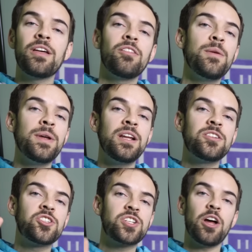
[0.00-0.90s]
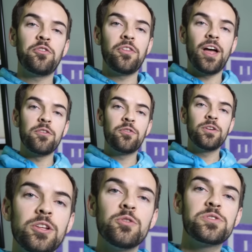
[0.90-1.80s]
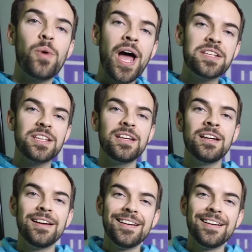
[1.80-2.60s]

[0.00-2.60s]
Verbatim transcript: a limited shelf life. Use wisely.